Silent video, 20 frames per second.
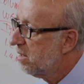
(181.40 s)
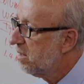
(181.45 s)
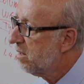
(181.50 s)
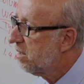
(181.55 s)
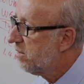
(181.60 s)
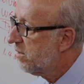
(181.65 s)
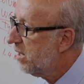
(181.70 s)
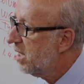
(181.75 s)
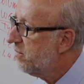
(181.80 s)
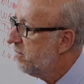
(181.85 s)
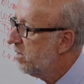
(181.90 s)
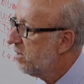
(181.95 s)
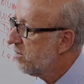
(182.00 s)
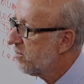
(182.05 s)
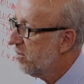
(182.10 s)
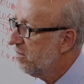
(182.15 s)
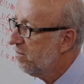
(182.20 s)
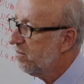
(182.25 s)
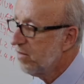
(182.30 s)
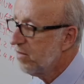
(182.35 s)

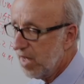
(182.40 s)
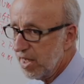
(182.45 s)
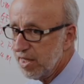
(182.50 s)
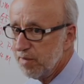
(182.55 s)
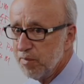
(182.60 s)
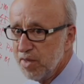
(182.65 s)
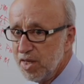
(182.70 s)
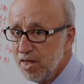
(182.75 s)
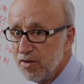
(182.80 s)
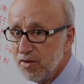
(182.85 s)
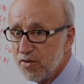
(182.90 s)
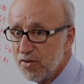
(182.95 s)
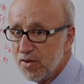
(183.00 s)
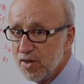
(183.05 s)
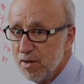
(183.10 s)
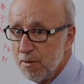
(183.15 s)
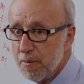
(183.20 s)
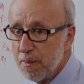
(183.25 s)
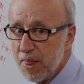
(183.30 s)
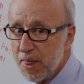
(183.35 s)
savings of 9 minutes.
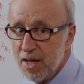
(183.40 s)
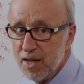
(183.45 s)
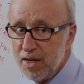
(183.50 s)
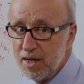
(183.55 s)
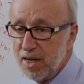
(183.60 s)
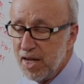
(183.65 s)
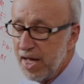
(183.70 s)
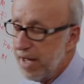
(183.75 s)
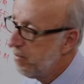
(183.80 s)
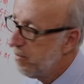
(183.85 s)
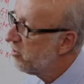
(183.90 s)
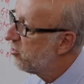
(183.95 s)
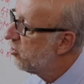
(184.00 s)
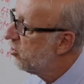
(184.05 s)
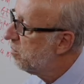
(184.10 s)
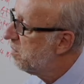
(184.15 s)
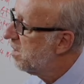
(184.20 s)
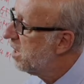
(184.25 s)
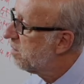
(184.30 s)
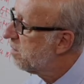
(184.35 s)
How much do
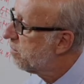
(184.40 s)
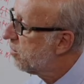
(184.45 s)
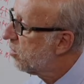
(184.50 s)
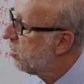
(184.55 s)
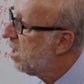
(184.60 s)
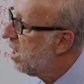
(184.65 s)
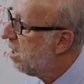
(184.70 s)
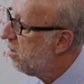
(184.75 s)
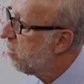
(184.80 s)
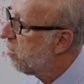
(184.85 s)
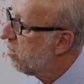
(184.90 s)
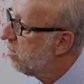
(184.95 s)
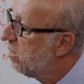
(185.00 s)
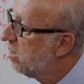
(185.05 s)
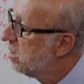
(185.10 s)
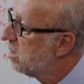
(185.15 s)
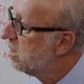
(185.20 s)
you make per hour?